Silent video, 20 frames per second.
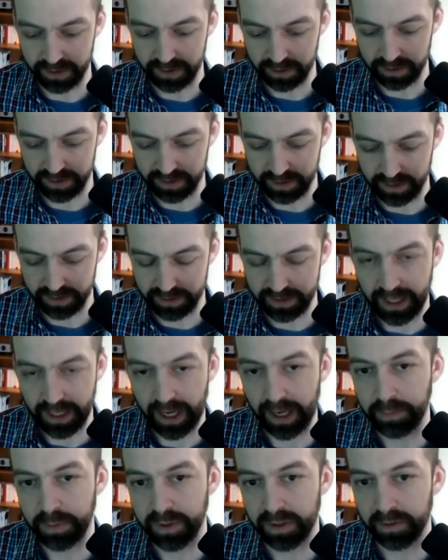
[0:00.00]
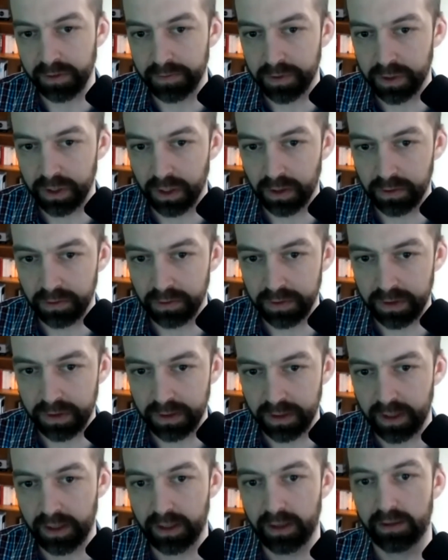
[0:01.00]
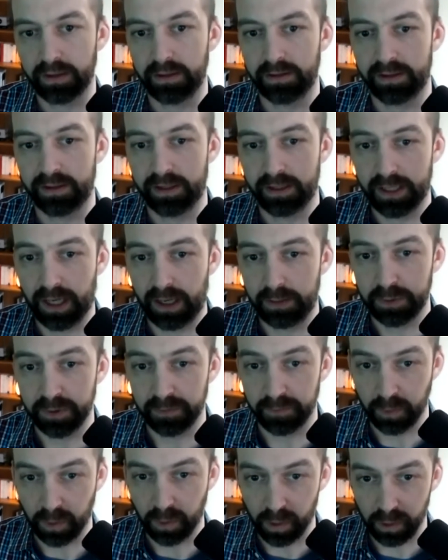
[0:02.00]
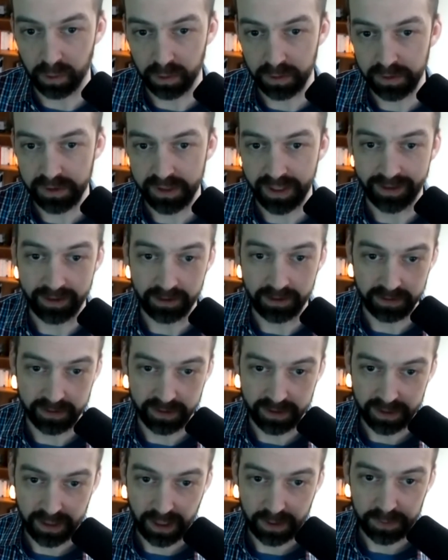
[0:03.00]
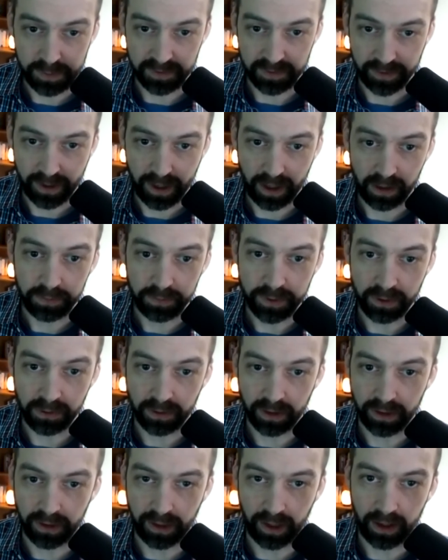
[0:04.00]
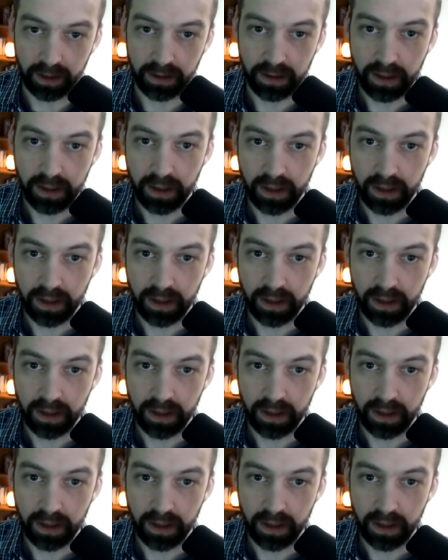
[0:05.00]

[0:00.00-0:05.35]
There's the types of shows, there's the types of goals, and there's the types of help you can get.